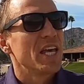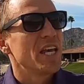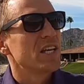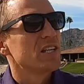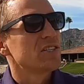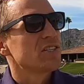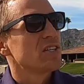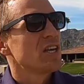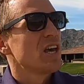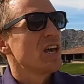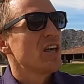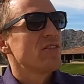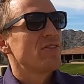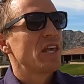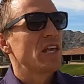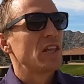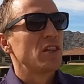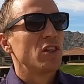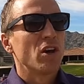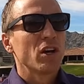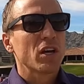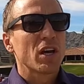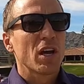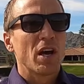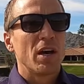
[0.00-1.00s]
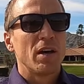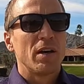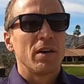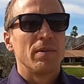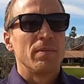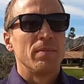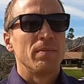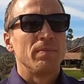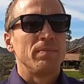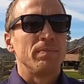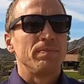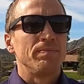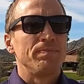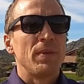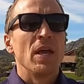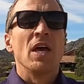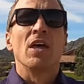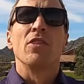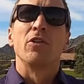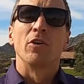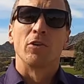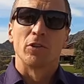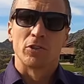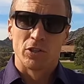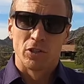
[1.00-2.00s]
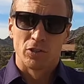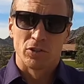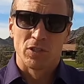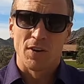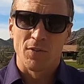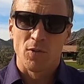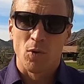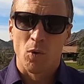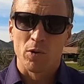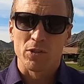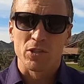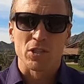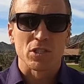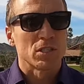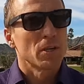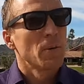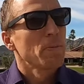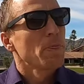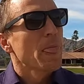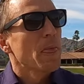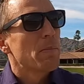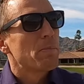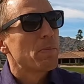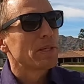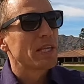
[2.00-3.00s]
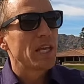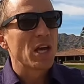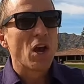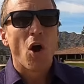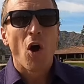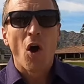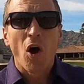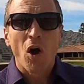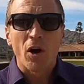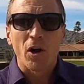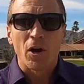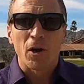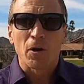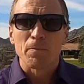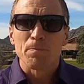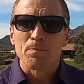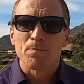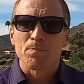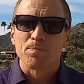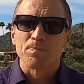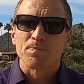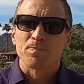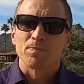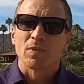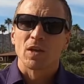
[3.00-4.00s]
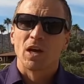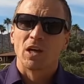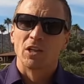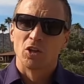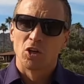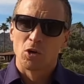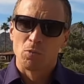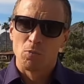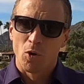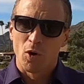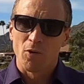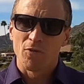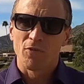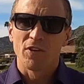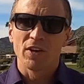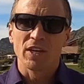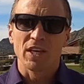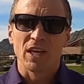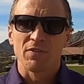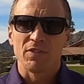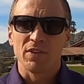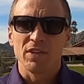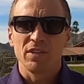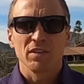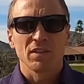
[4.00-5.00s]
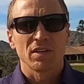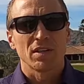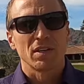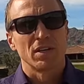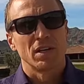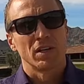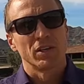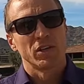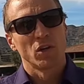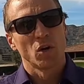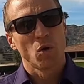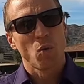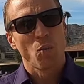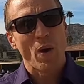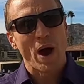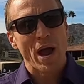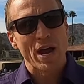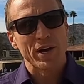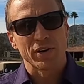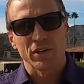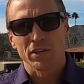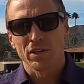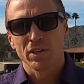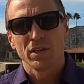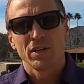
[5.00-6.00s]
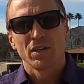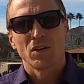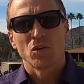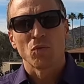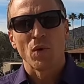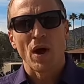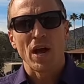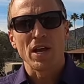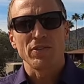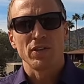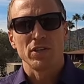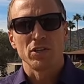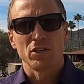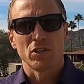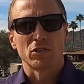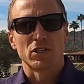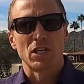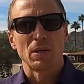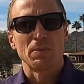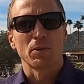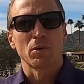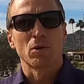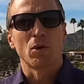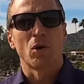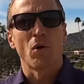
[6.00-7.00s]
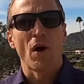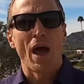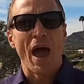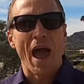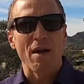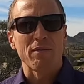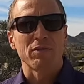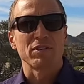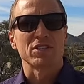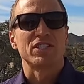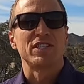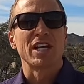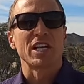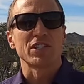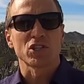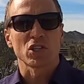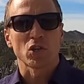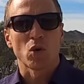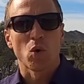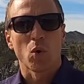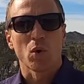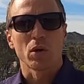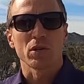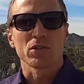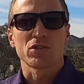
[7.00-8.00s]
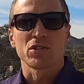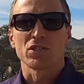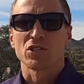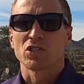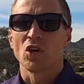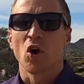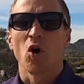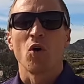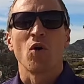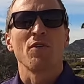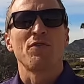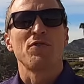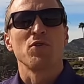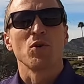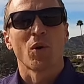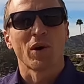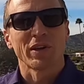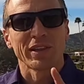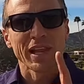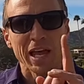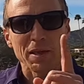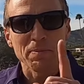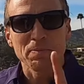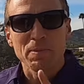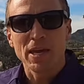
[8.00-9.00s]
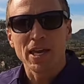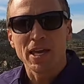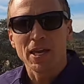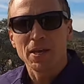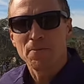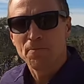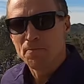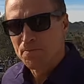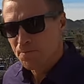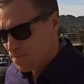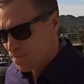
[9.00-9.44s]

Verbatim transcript: is they look, they're, they're tough courses, but they are a little more forgiving, a little wider, right, than your typical average desert course. So if you are like me